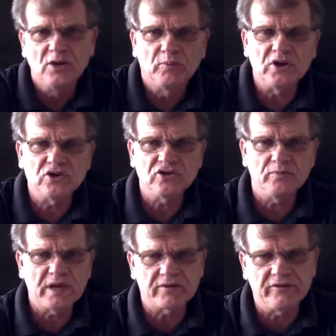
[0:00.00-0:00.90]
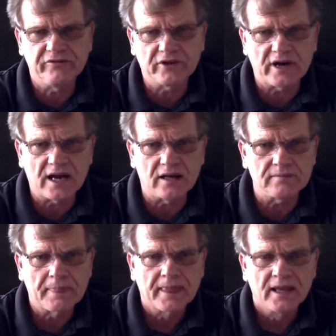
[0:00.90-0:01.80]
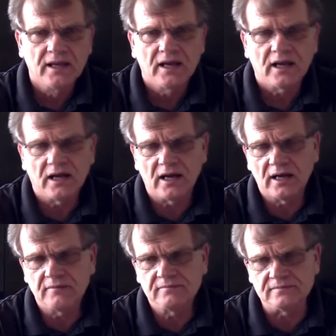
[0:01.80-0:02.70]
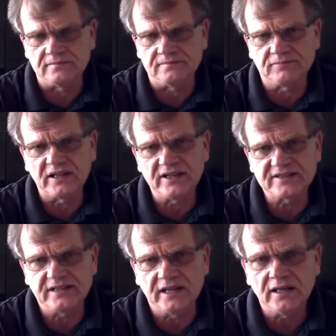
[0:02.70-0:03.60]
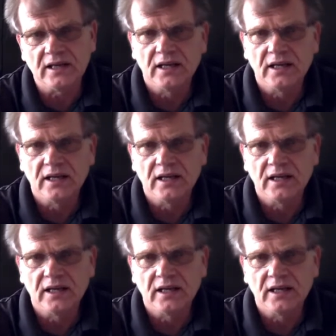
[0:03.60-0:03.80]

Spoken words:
but you should be able to figure out by listening.